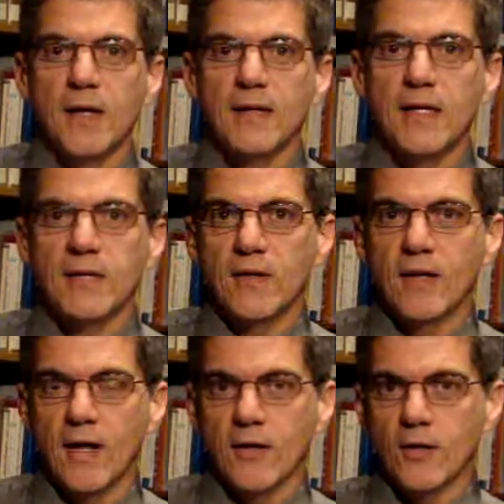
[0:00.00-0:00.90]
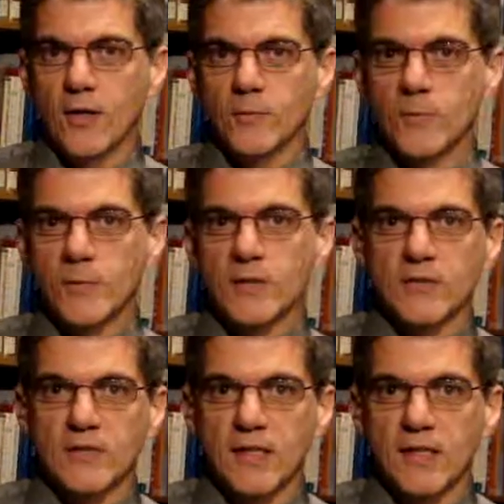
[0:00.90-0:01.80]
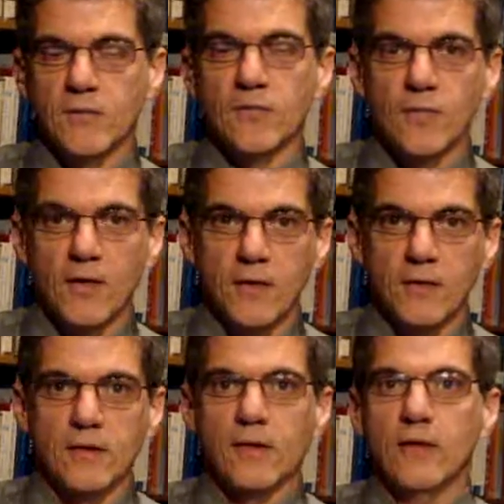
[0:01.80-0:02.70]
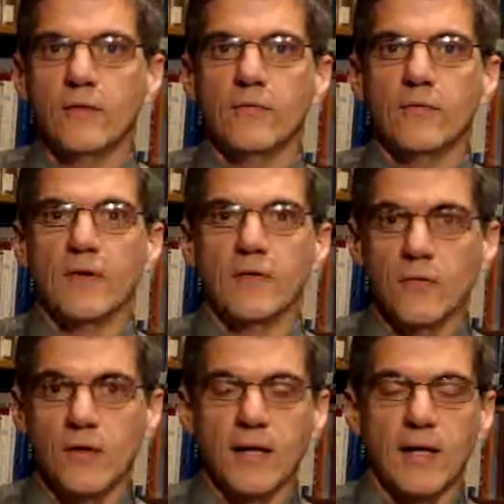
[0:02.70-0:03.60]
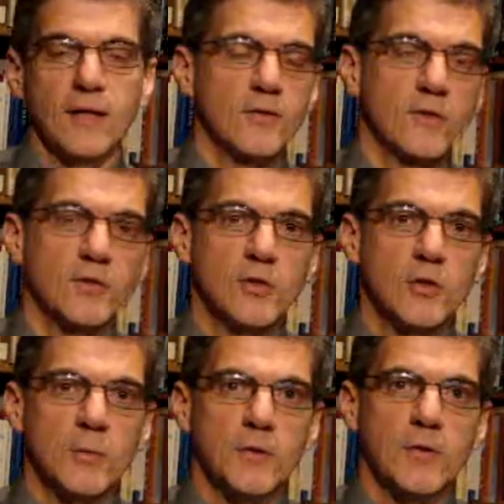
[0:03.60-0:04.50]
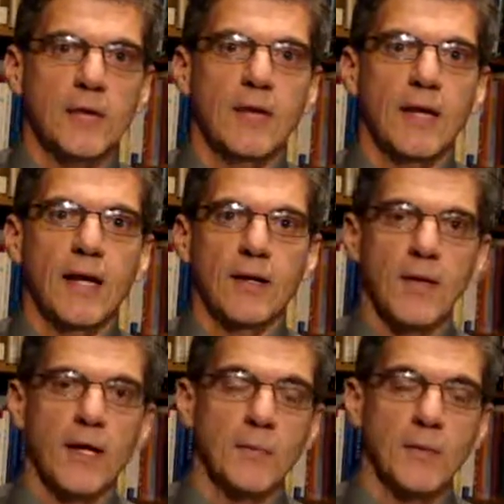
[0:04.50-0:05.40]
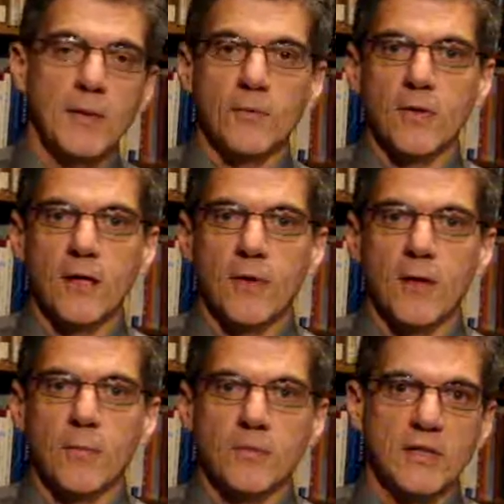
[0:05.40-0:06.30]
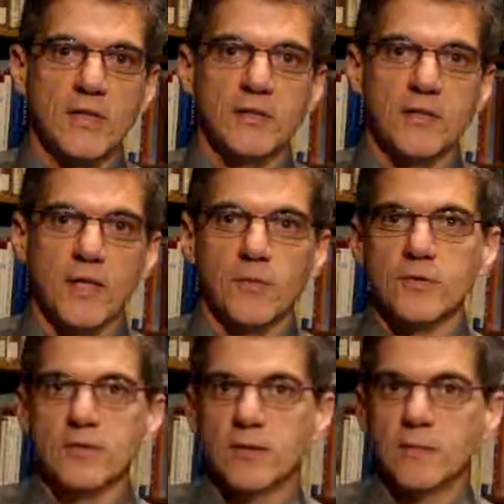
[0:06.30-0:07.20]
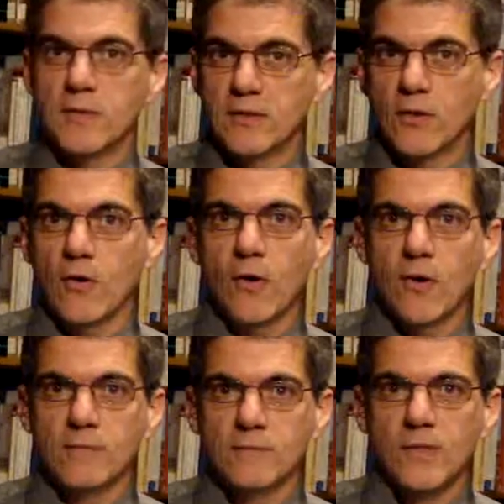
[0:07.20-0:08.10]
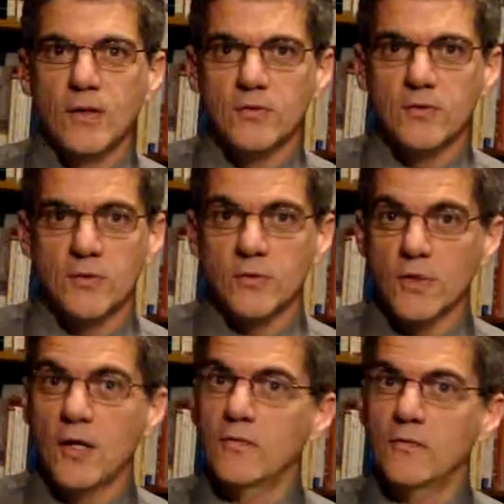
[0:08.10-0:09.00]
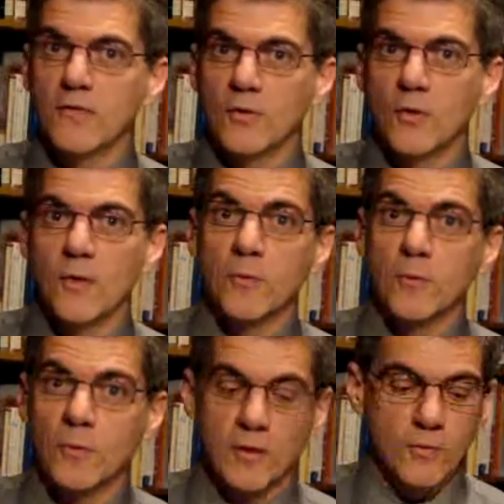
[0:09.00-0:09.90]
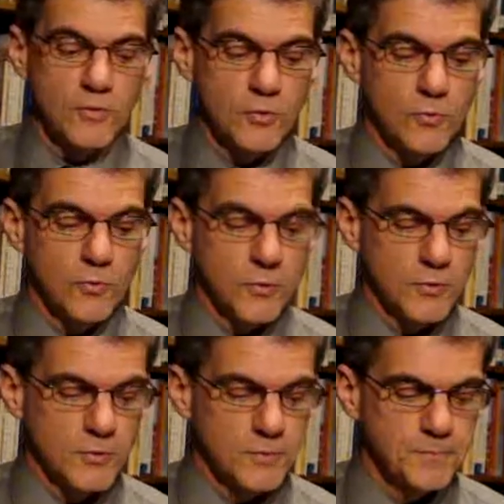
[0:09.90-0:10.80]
They even had the automobile sitting in front of the front gates of the steel mill and allowed people to come up with sledgehammers and beat the car. So there was conflict going on between those two groups.